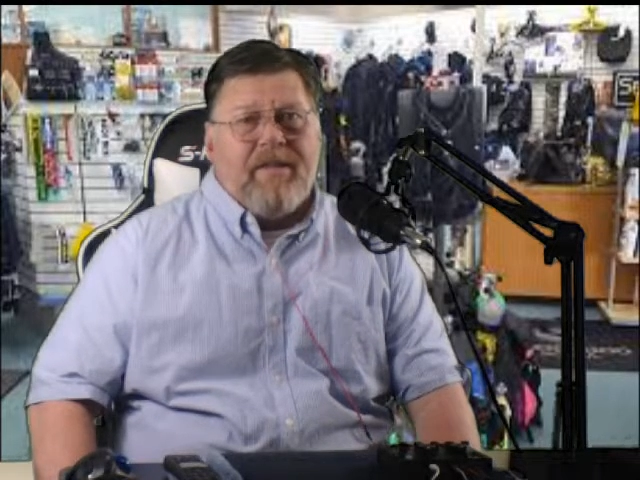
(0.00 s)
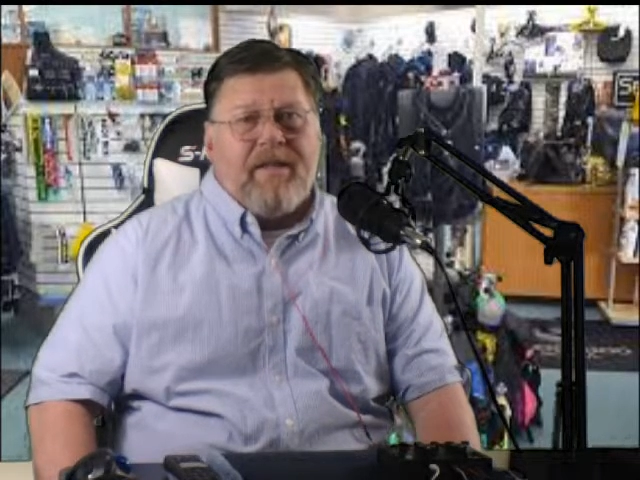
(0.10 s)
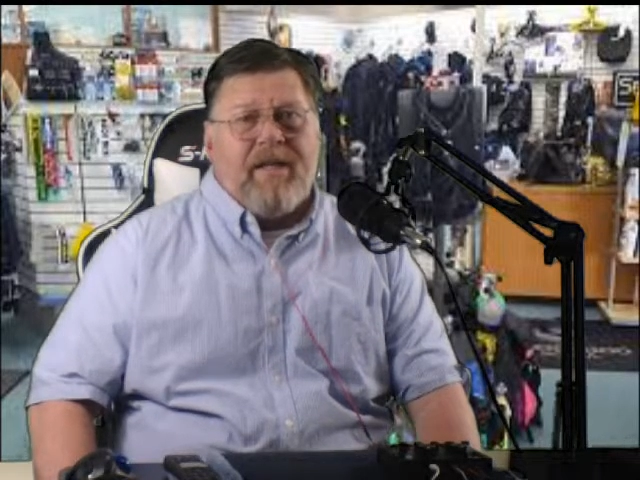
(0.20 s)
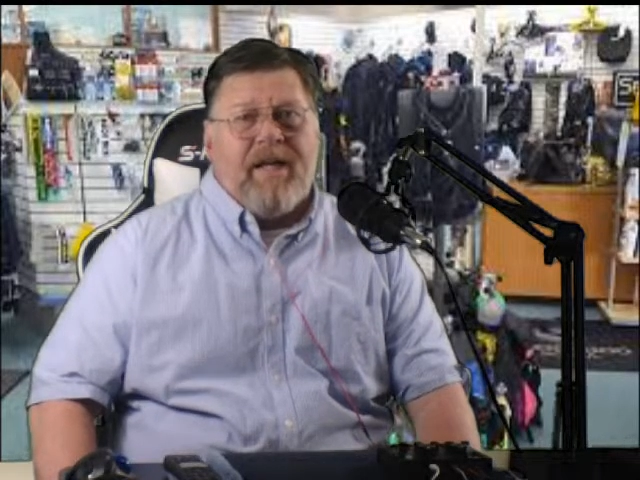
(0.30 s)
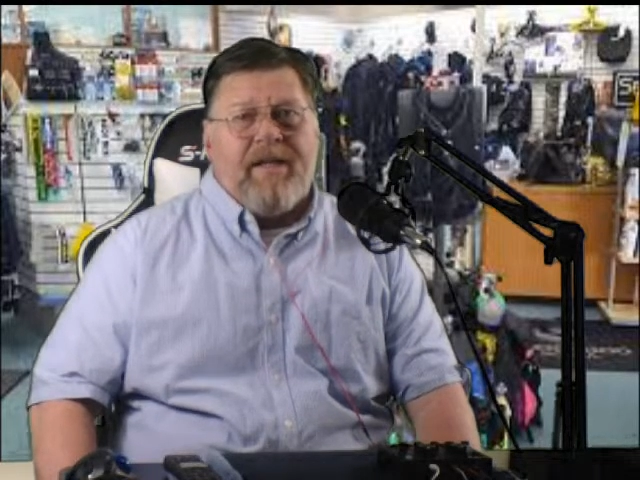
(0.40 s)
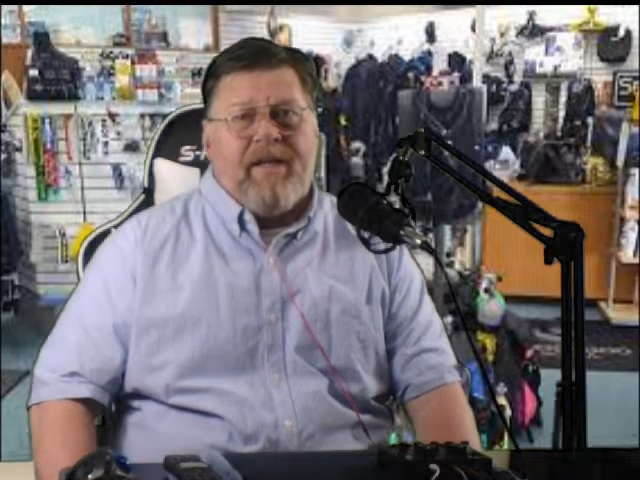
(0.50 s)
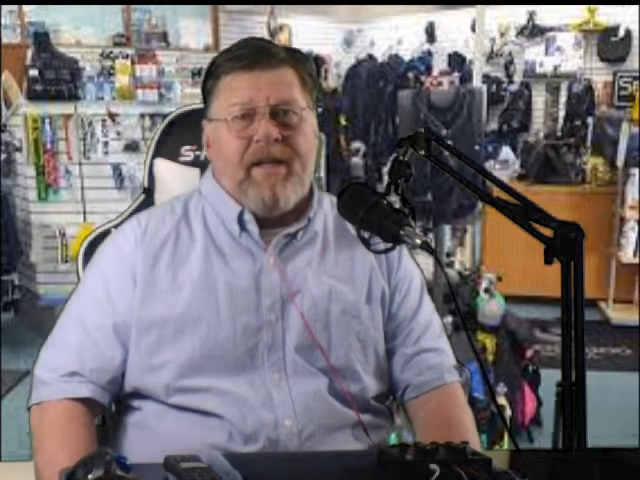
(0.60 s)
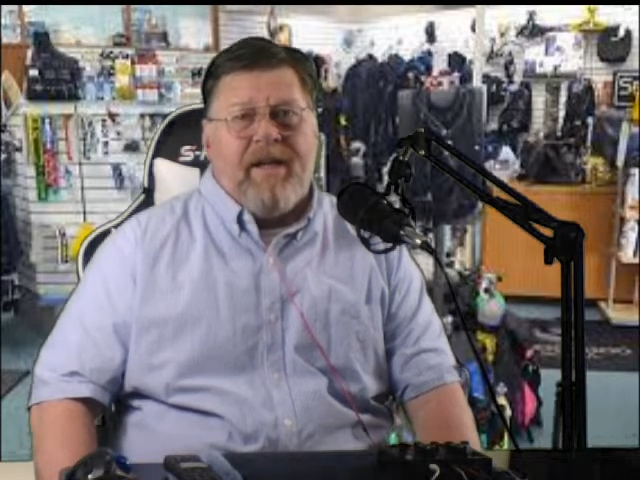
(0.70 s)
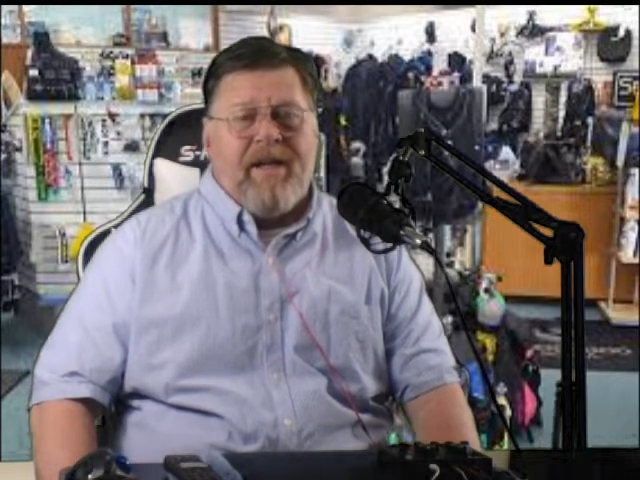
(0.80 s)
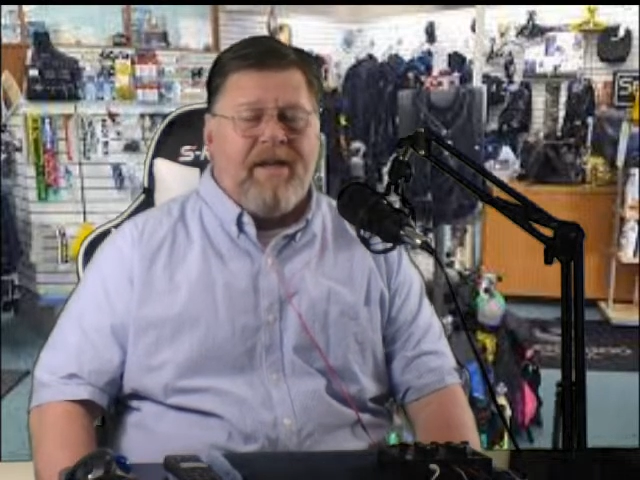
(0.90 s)
Okay?
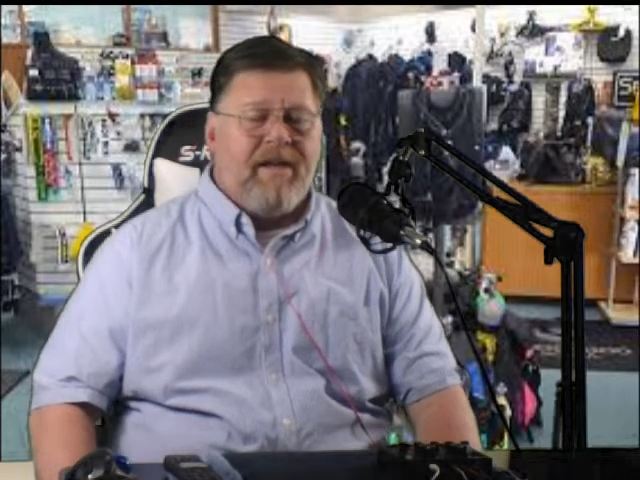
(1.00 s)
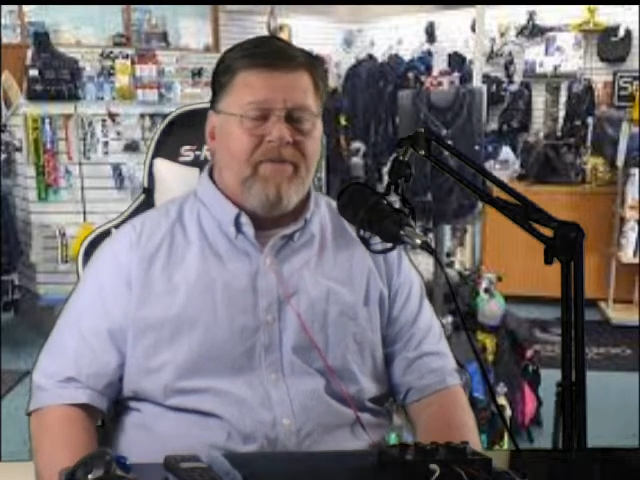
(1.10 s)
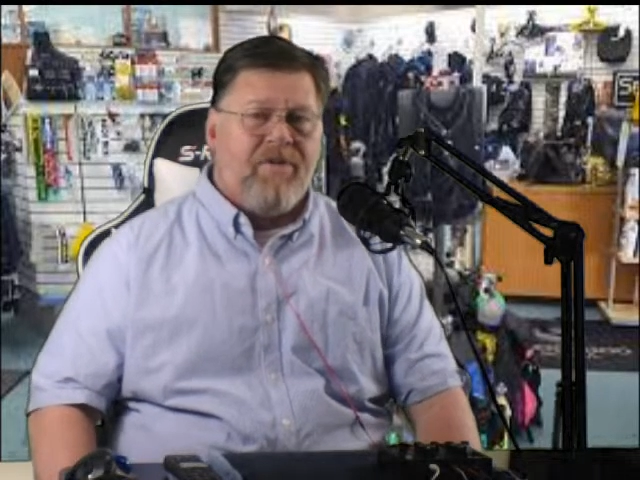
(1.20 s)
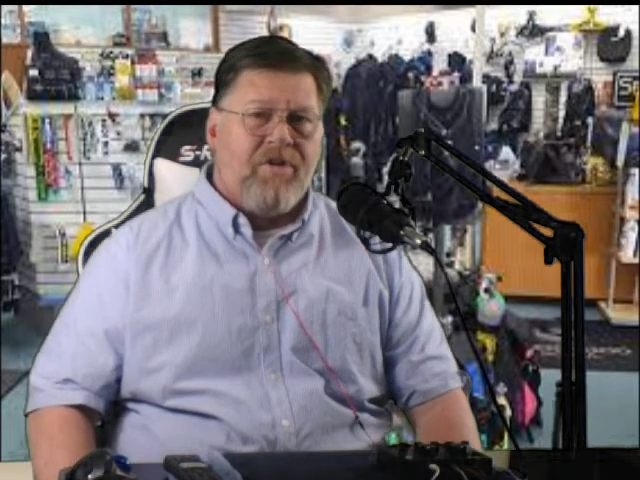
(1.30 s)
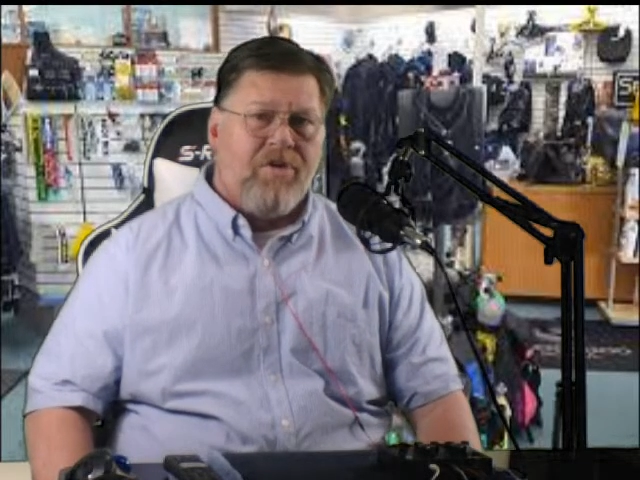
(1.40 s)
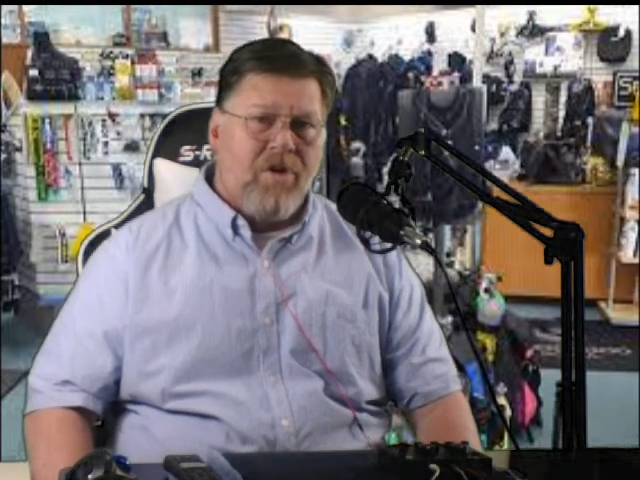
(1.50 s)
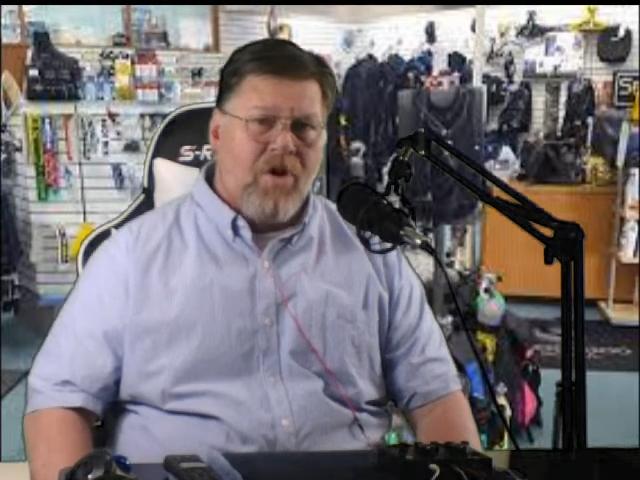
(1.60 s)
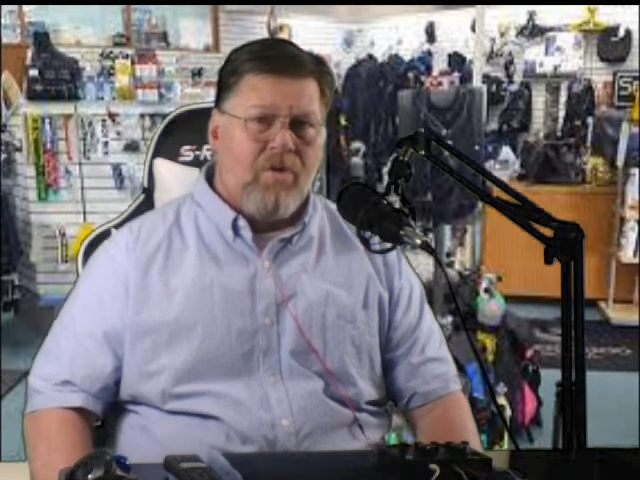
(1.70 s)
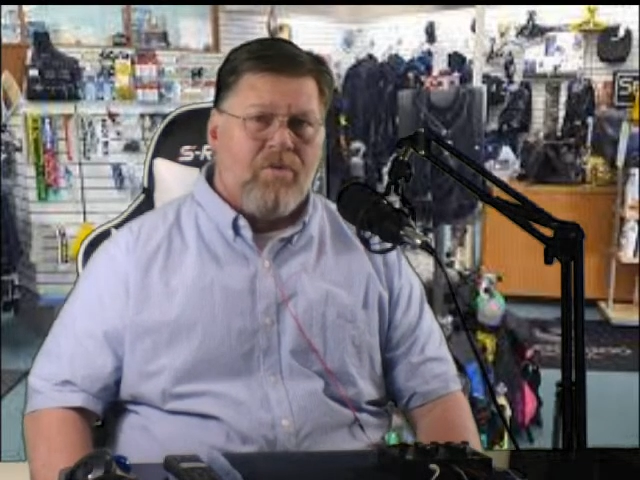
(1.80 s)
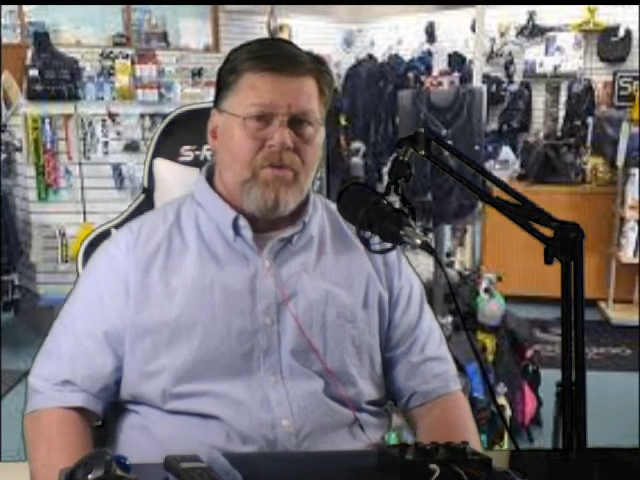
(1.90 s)
And if you don't,